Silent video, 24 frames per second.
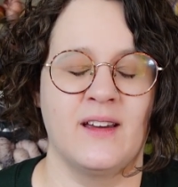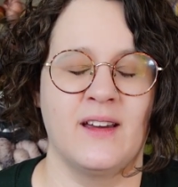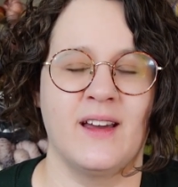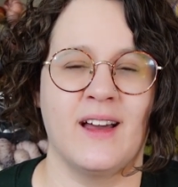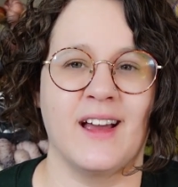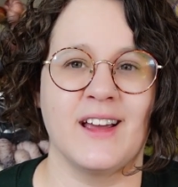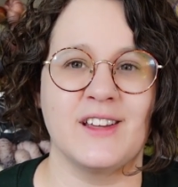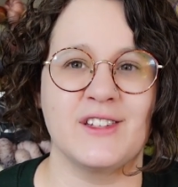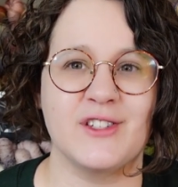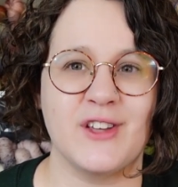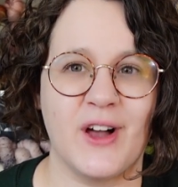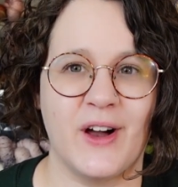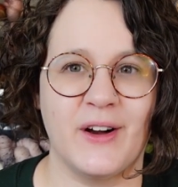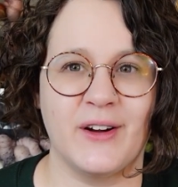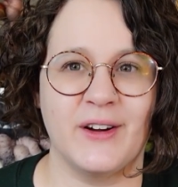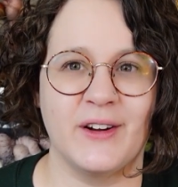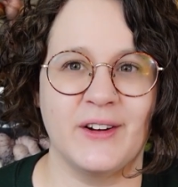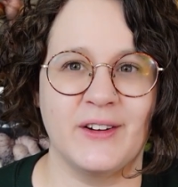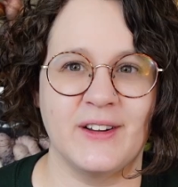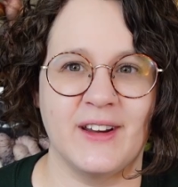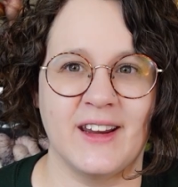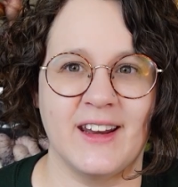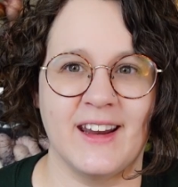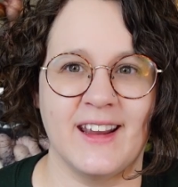I saw
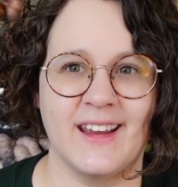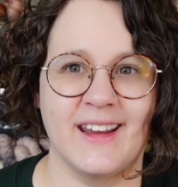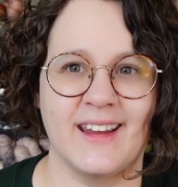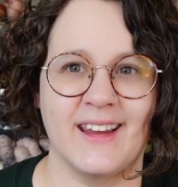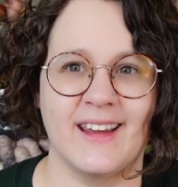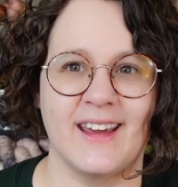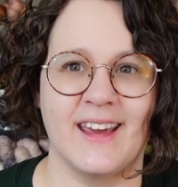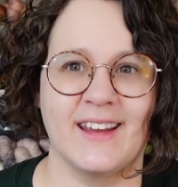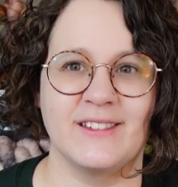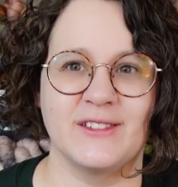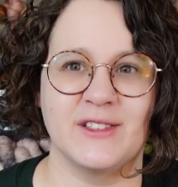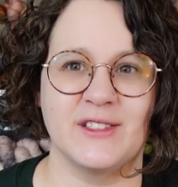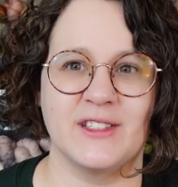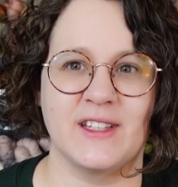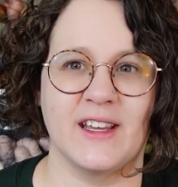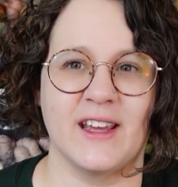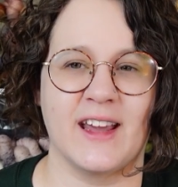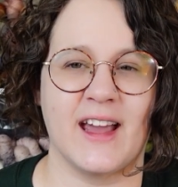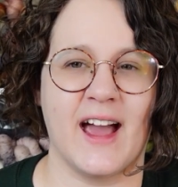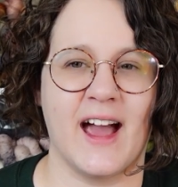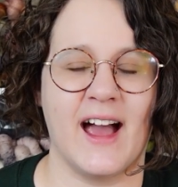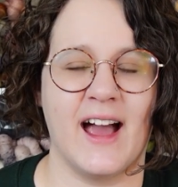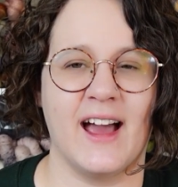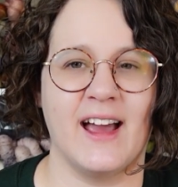her knitting and was
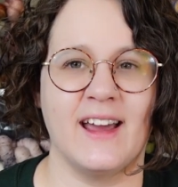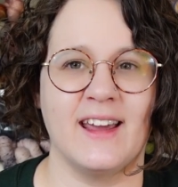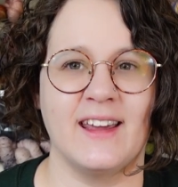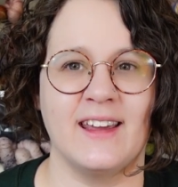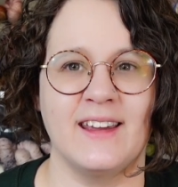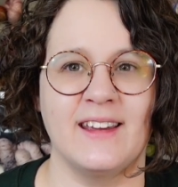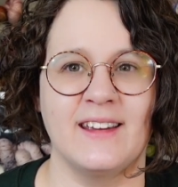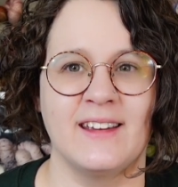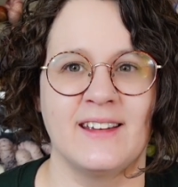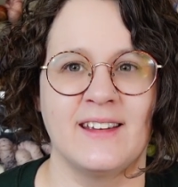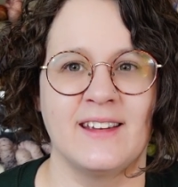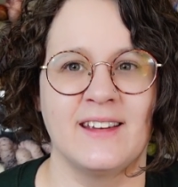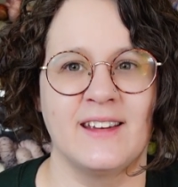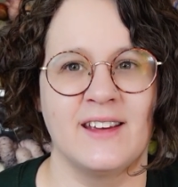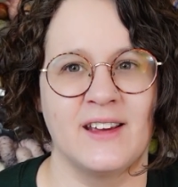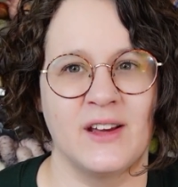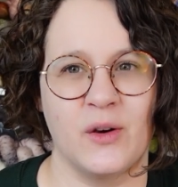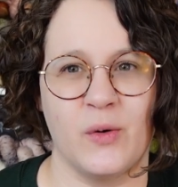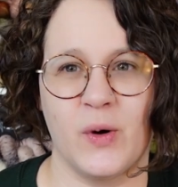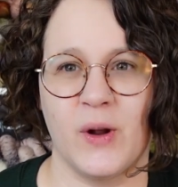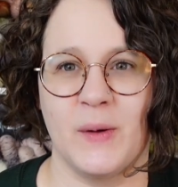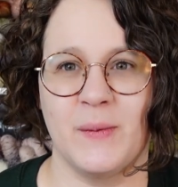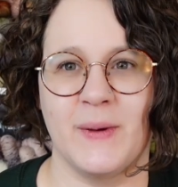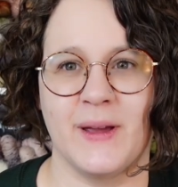like, I
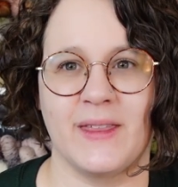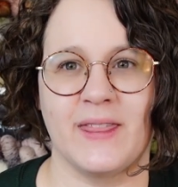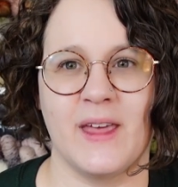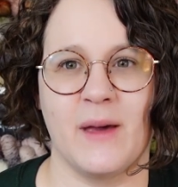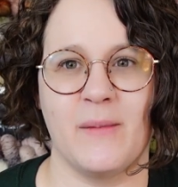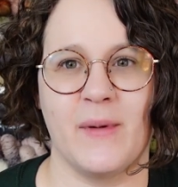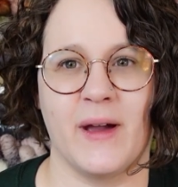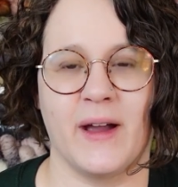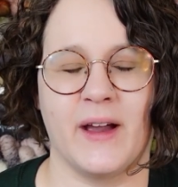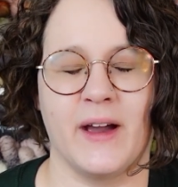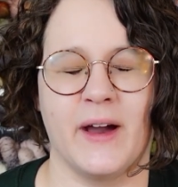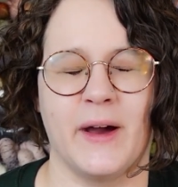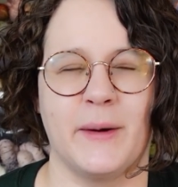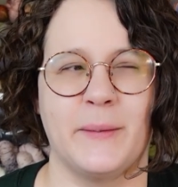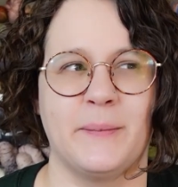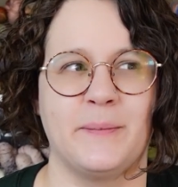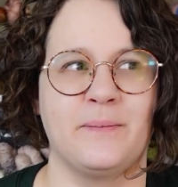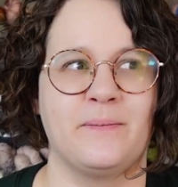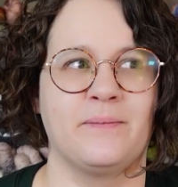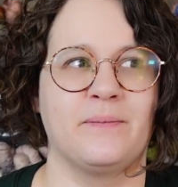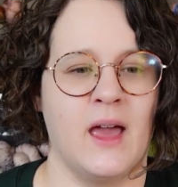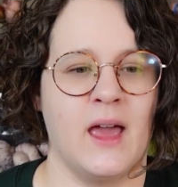want to pick that back up.